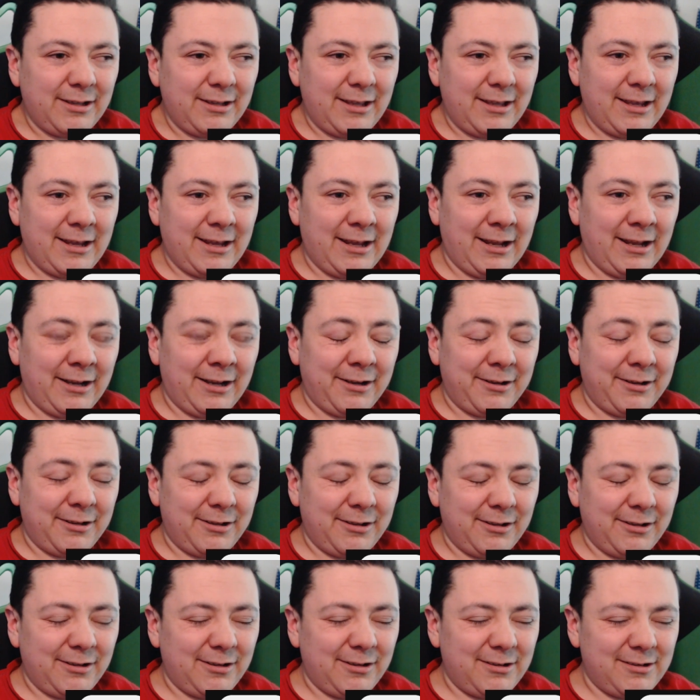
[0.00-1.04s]
And
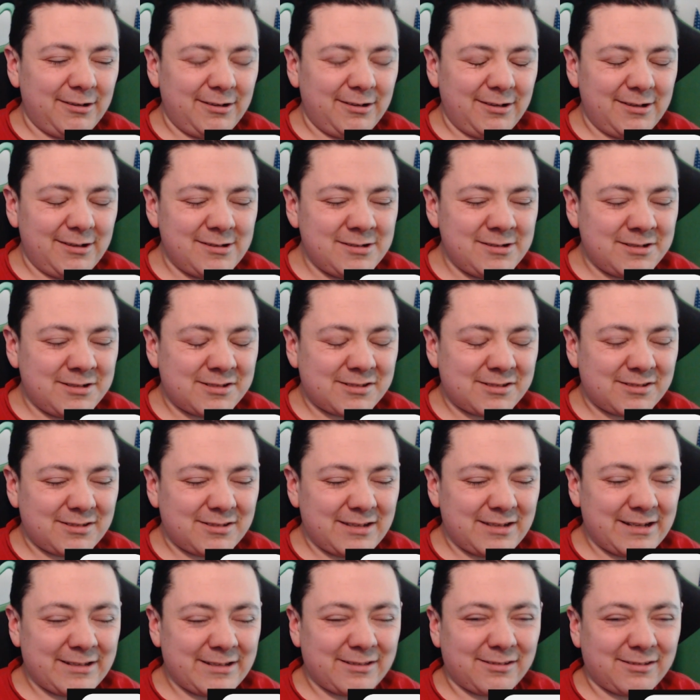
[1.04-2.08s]

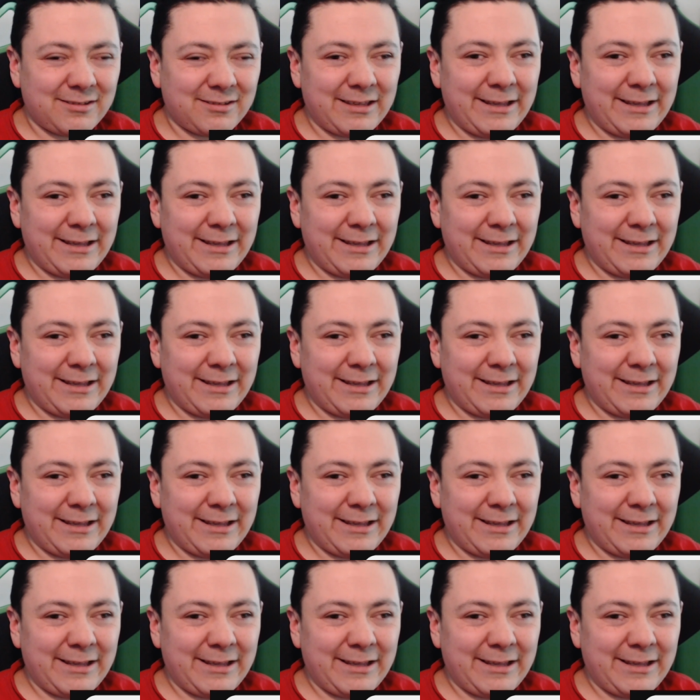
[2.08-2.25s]
it's